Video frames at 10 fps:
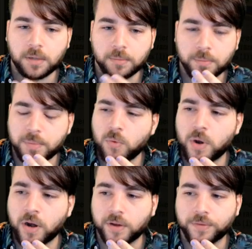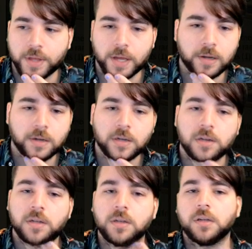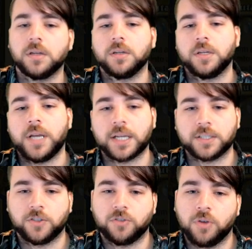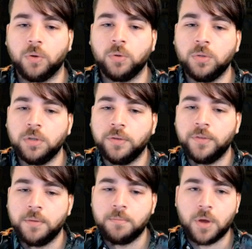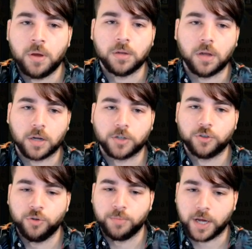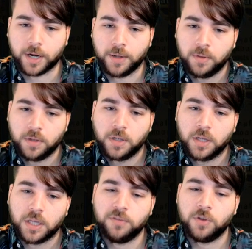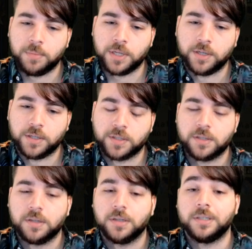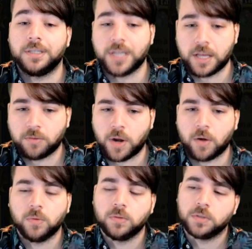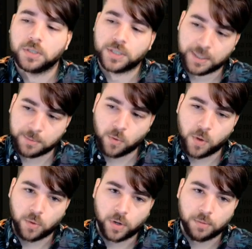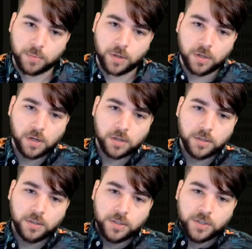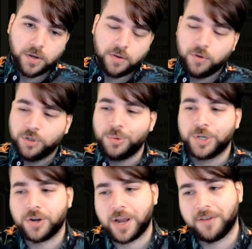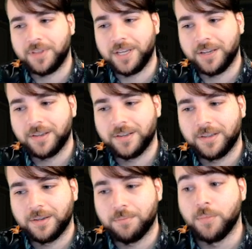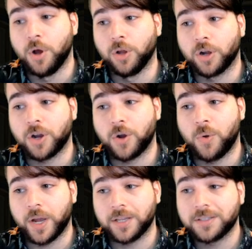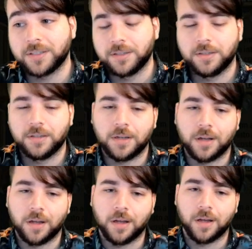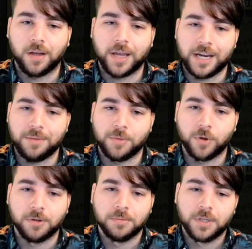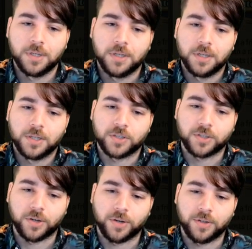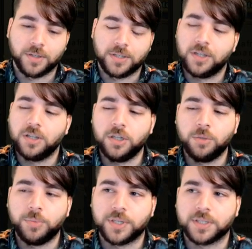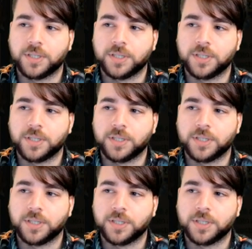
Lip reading: Be wary of that. Next, Soul of the Murloc. 2 mana. Give your minions Deathrattle, summon a 1/1 Murloc. So unfortunately we don't have the Murloc quest anymore. So it's a little bit